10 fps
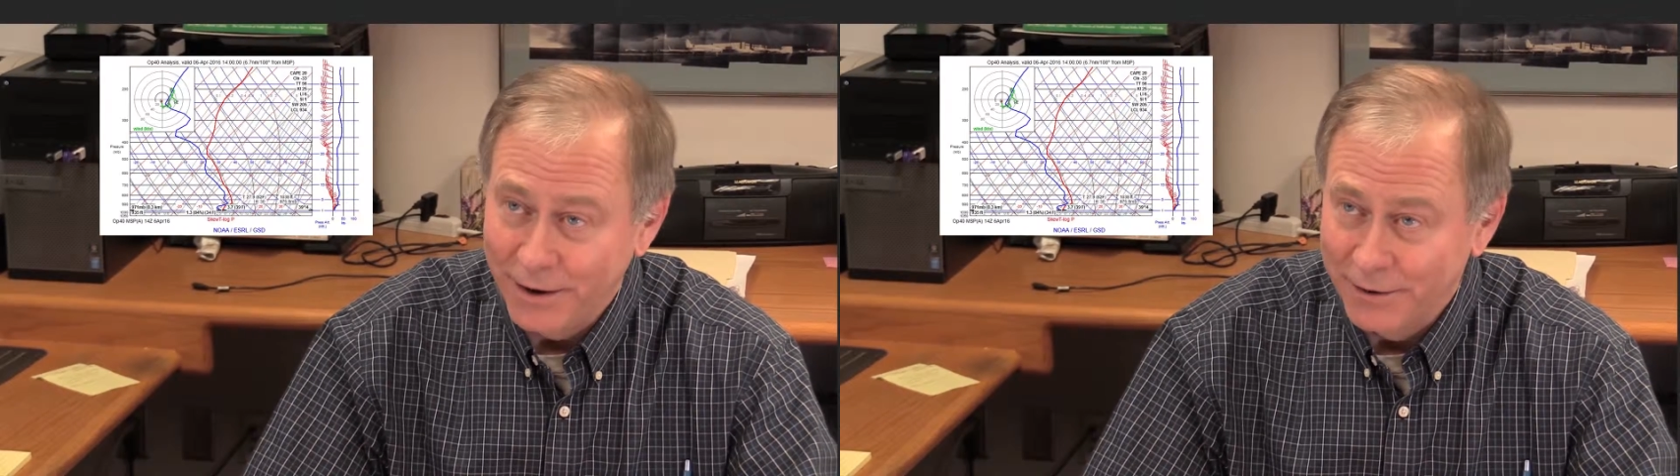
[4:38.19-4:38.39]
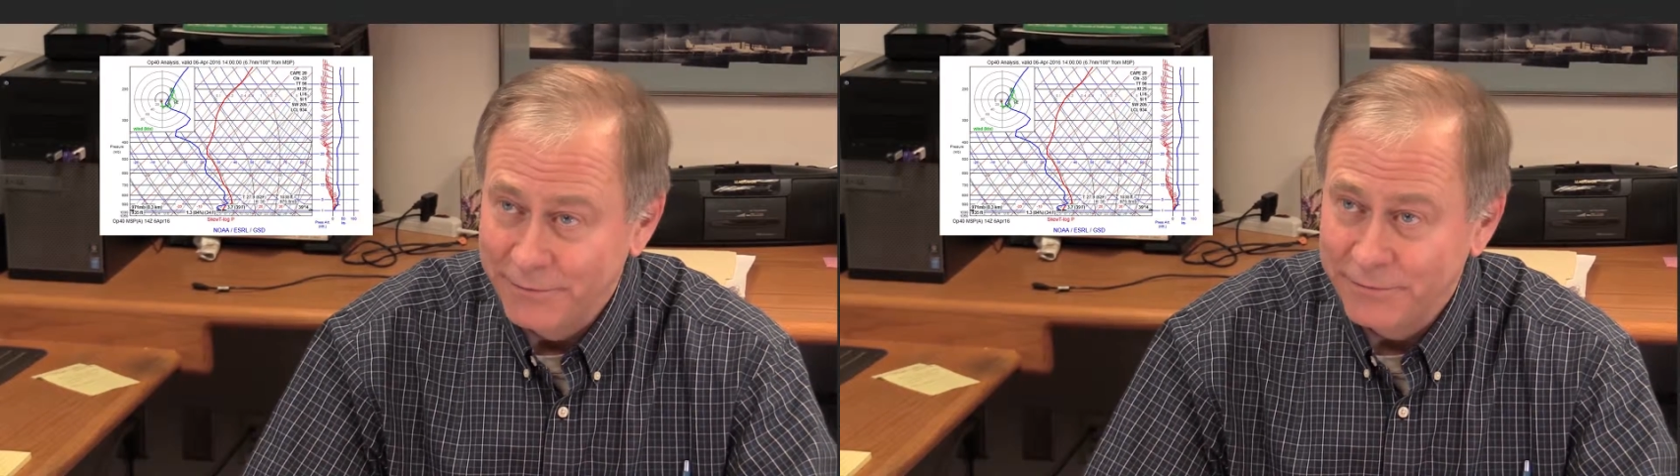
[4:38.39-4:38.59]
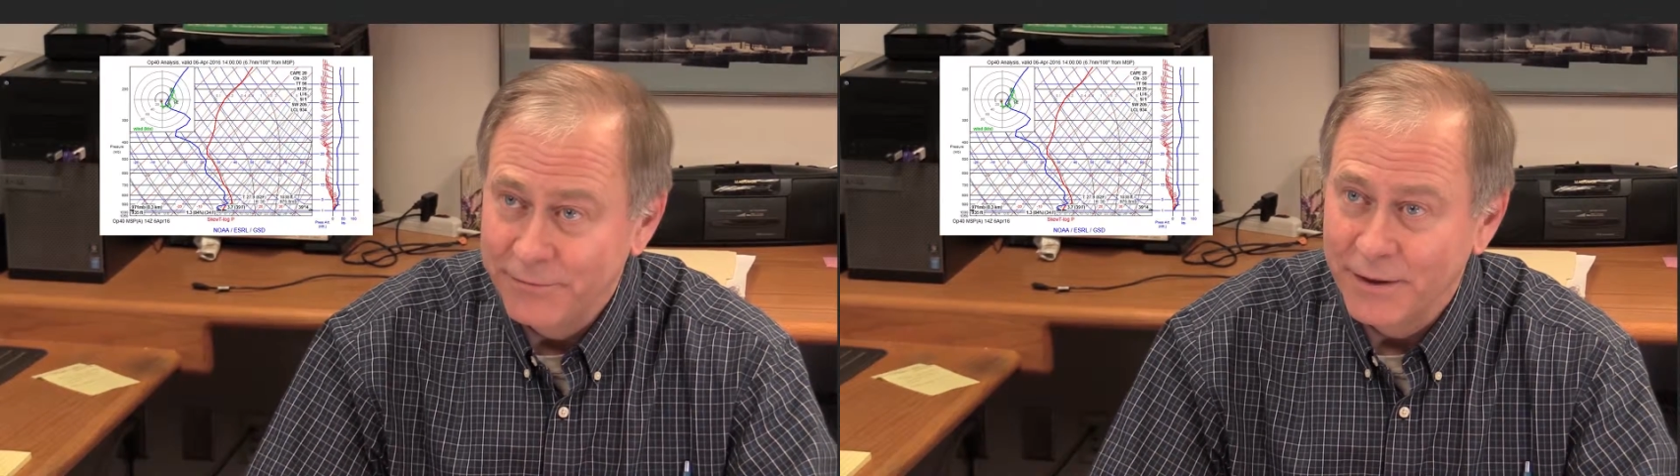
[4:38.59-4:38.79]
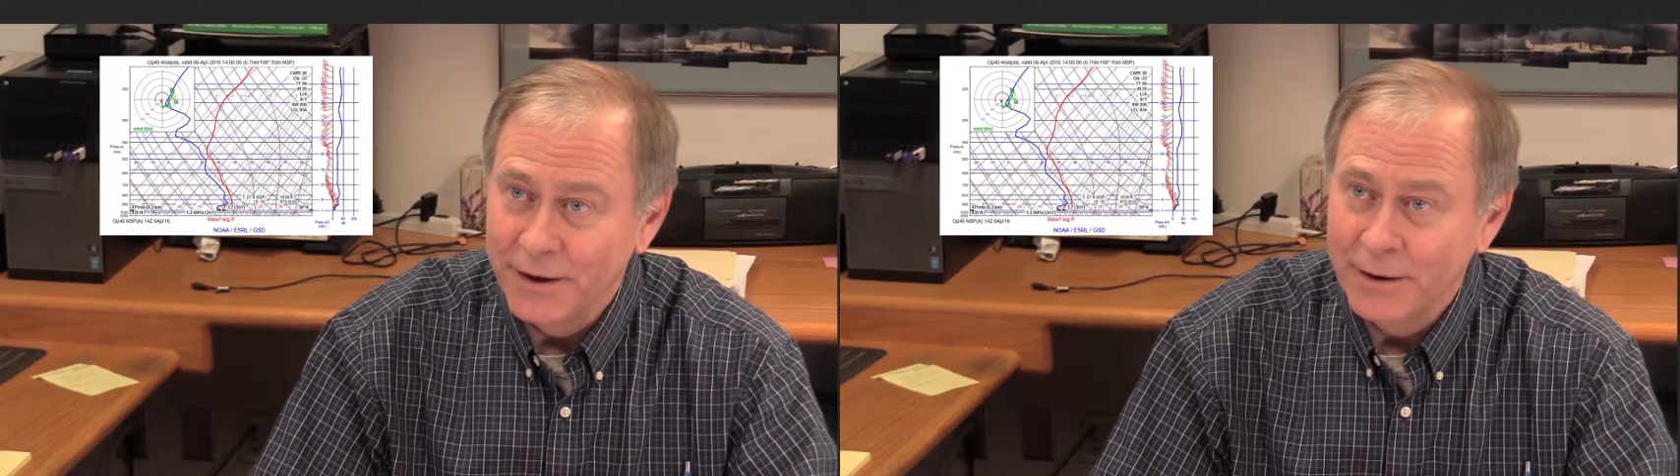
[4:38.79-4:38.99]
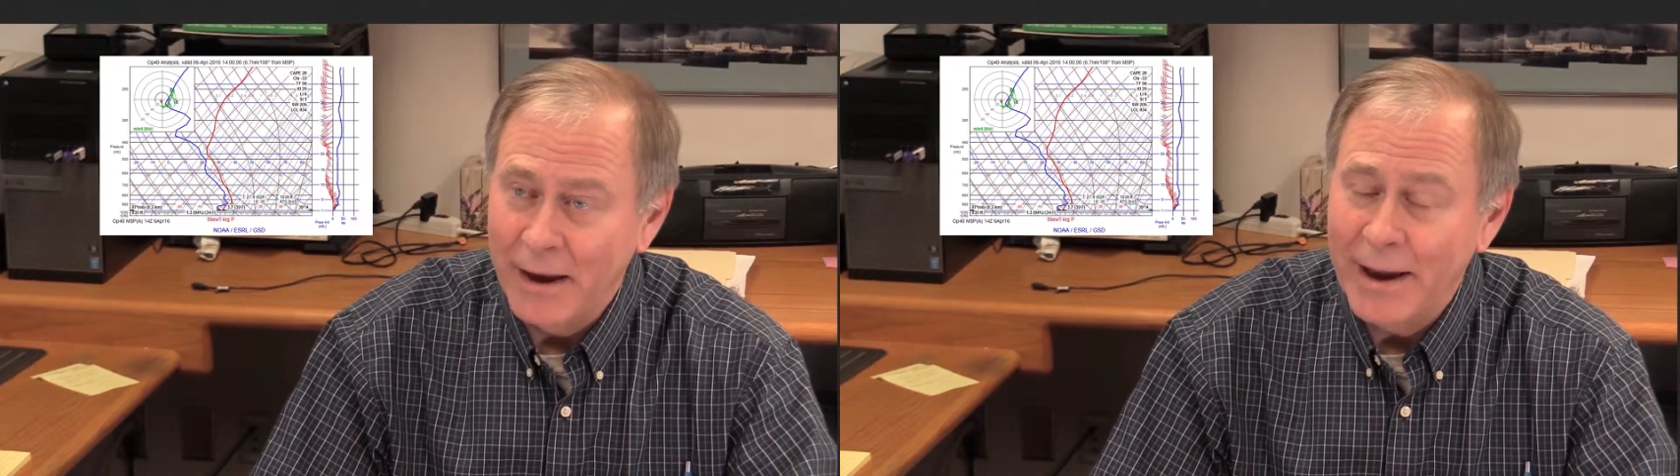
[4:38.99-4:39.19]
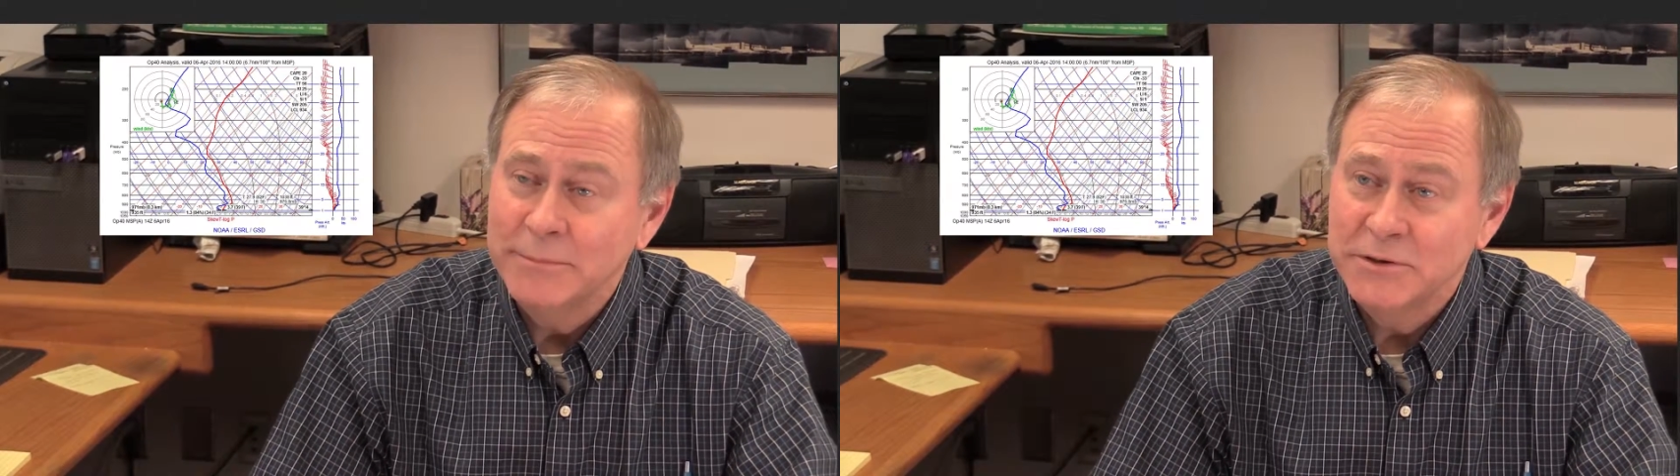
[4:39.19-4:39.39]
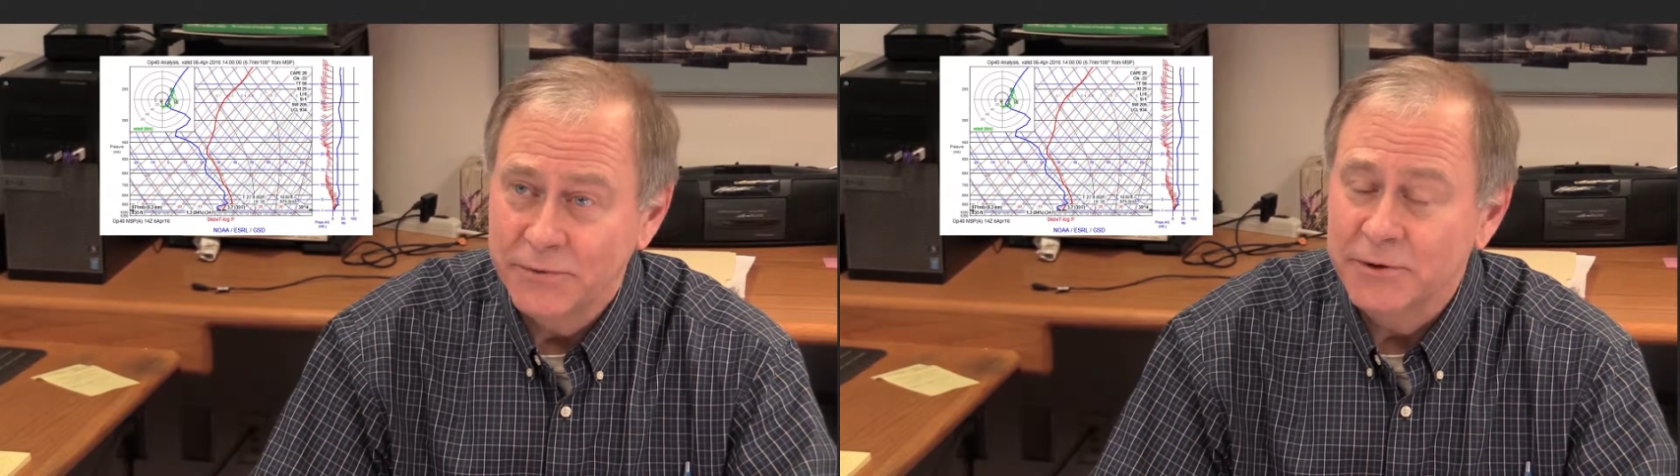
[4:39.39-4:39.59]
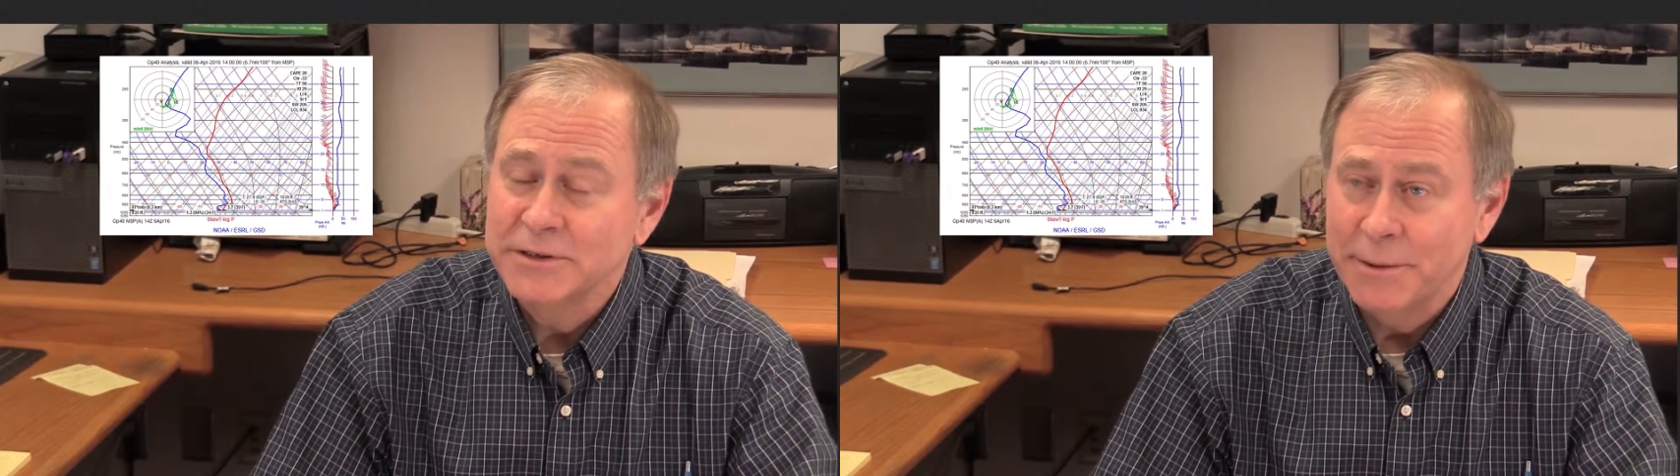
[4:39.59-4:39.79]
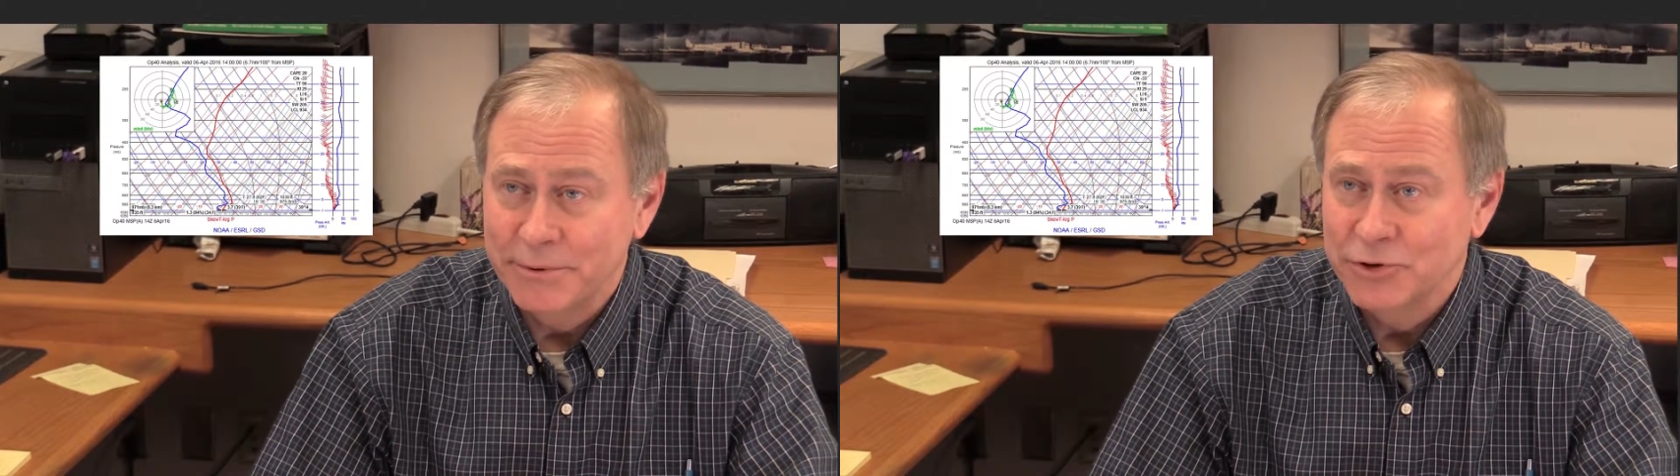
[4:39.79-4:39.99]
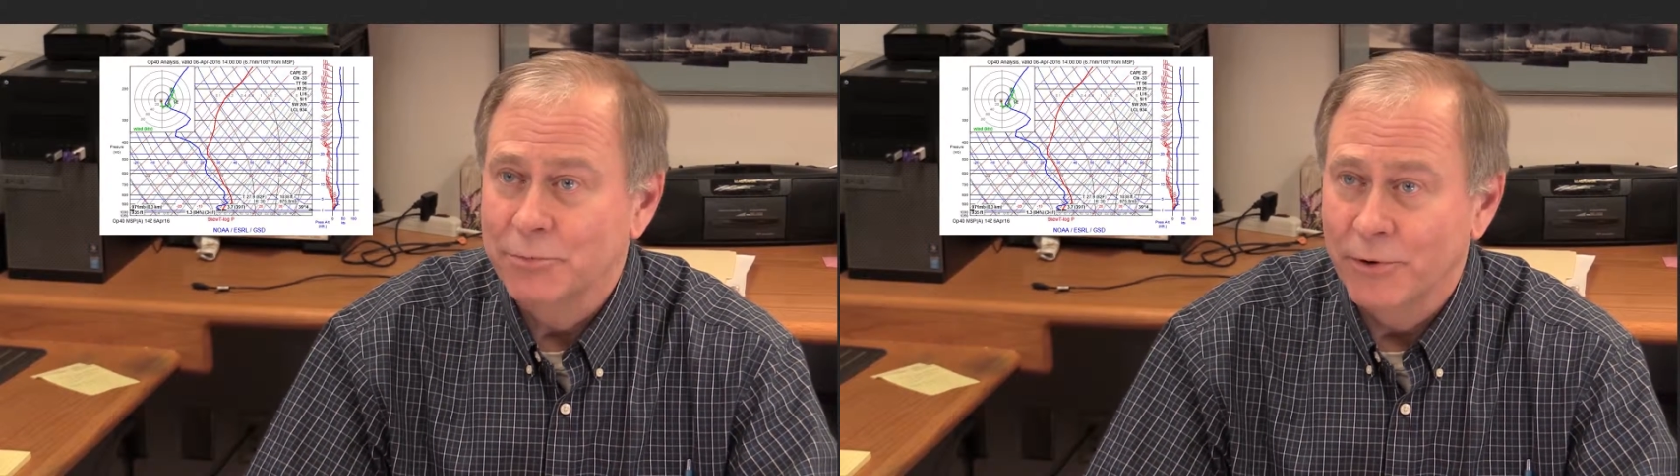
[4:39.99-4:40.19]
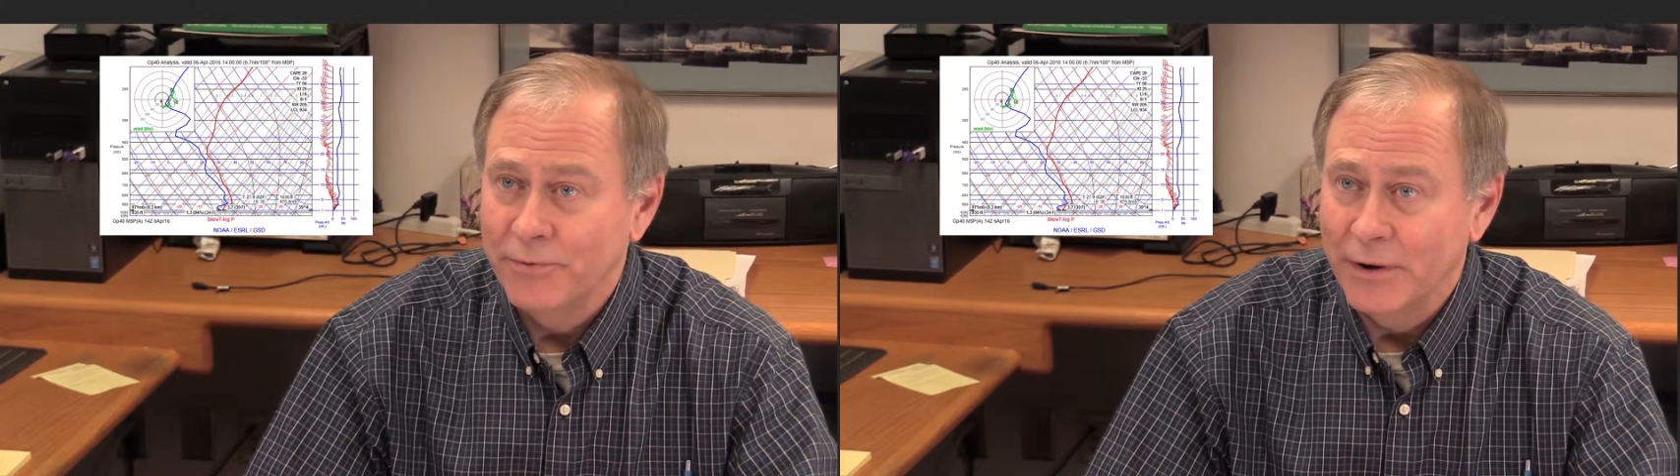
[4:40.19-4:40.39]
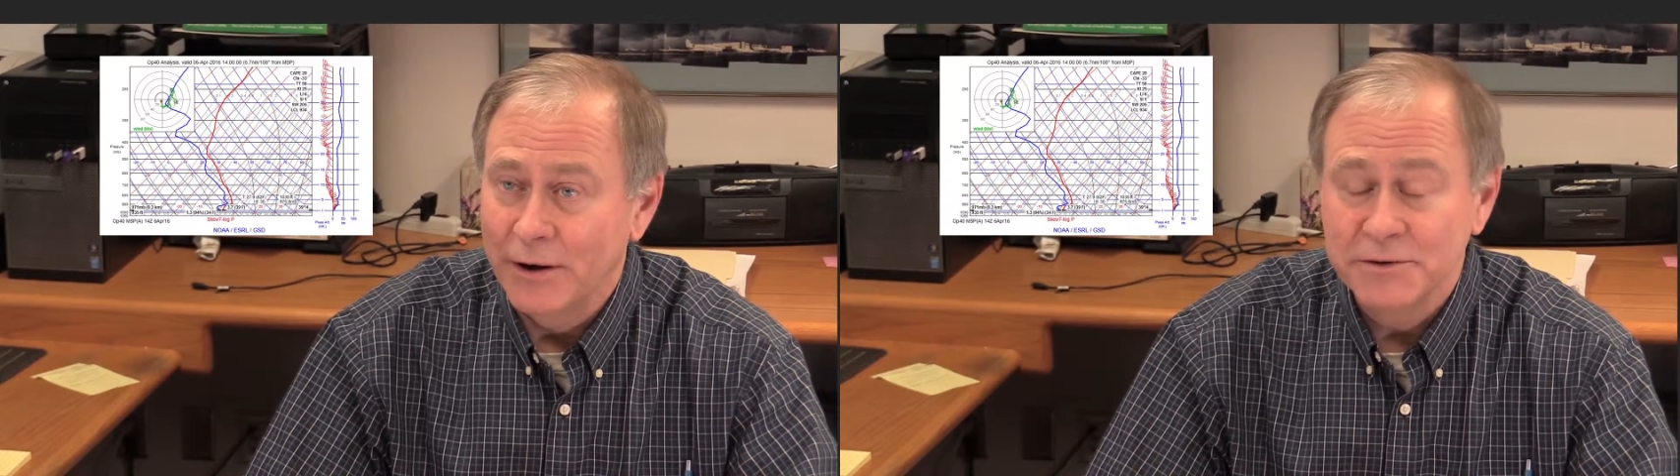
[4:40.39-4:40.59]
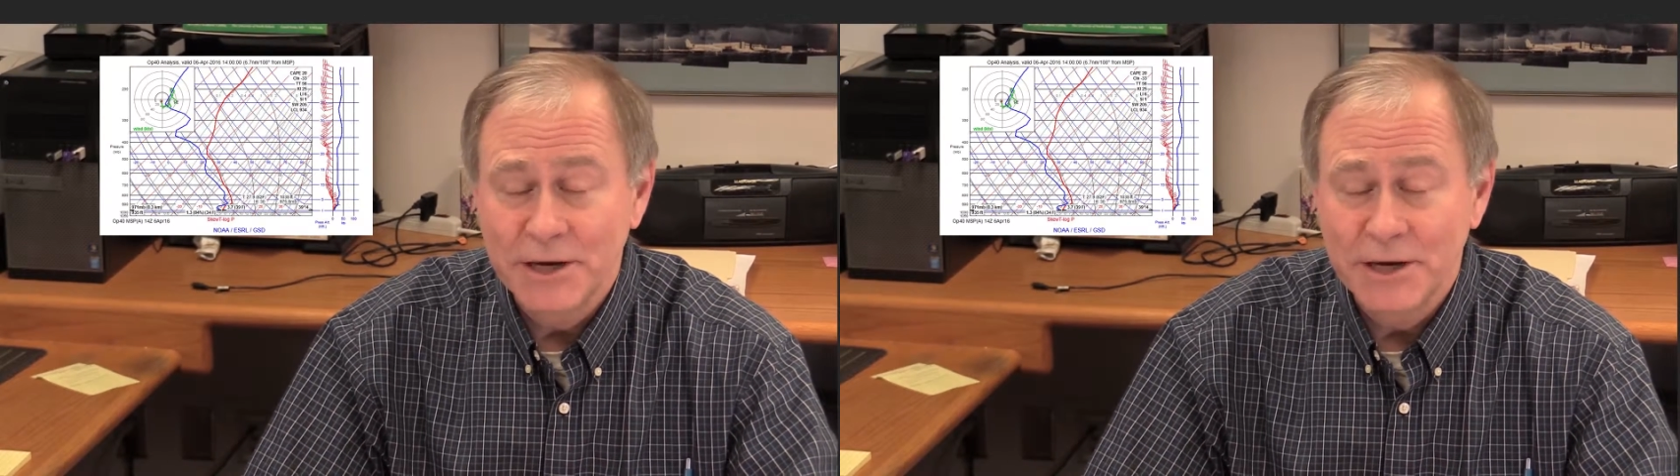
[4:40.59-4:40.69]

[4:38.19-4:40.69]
of the atmospheric temperature profile,